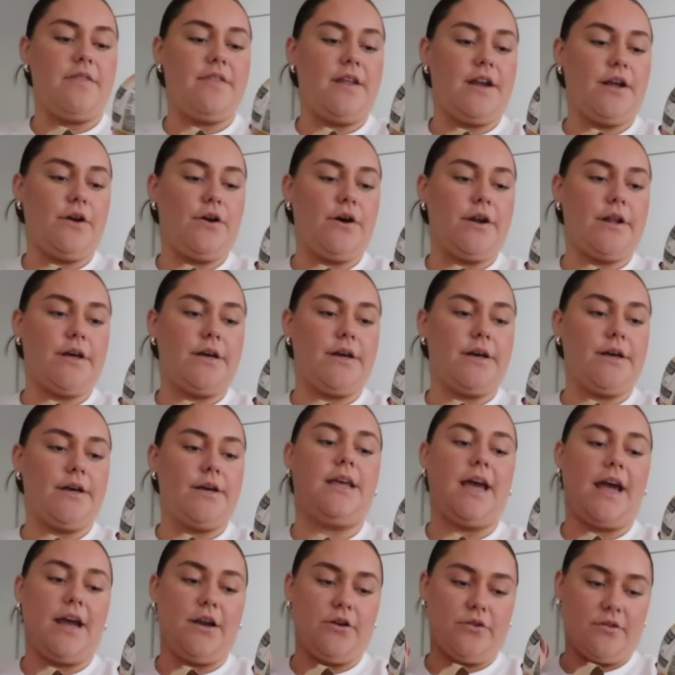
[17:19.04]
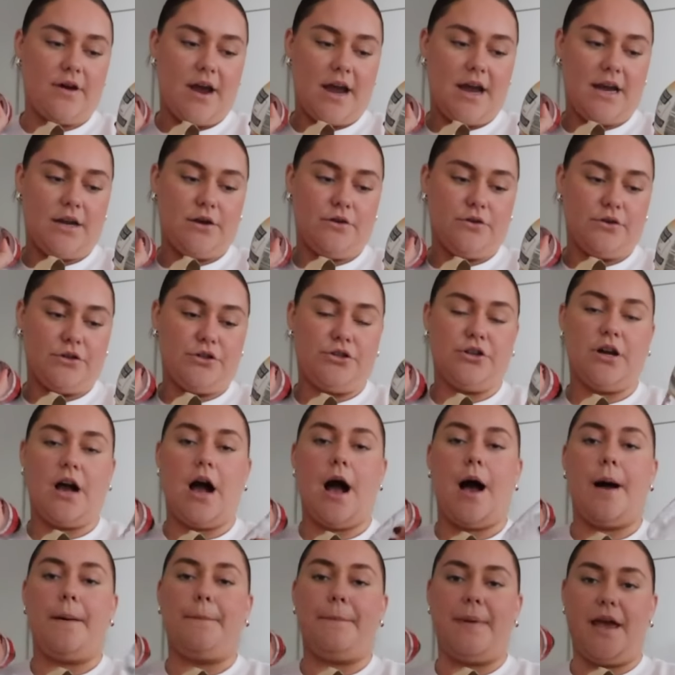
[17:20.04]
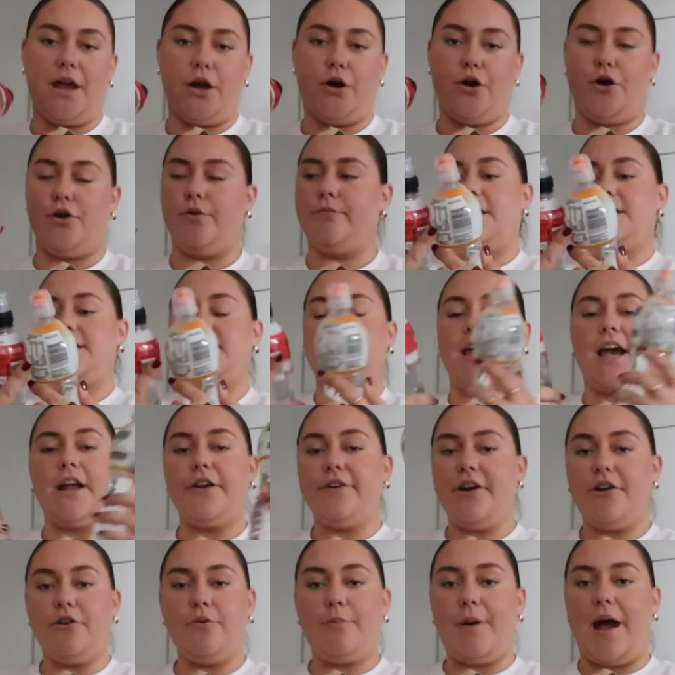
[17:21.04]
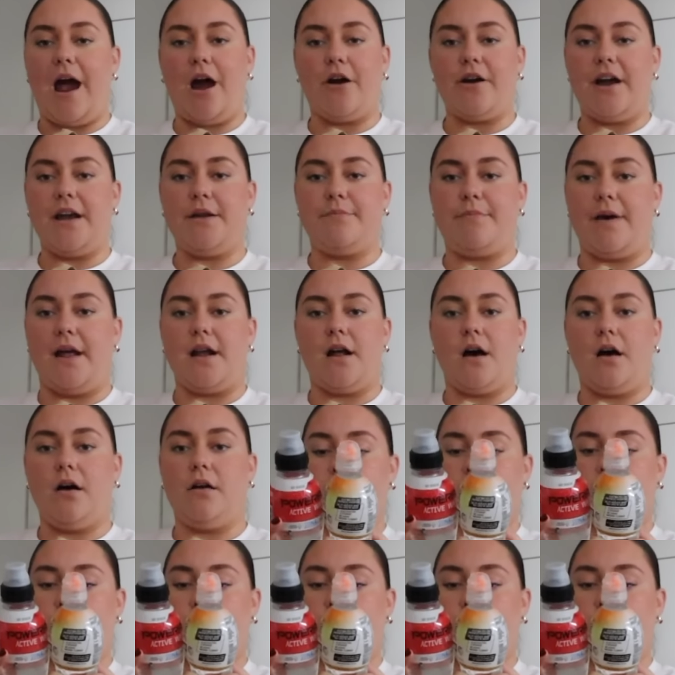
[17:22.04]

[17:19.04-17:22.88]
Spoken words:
And then I got a Gatorade No Sugar Mango. Is Gatorade or Powerade better?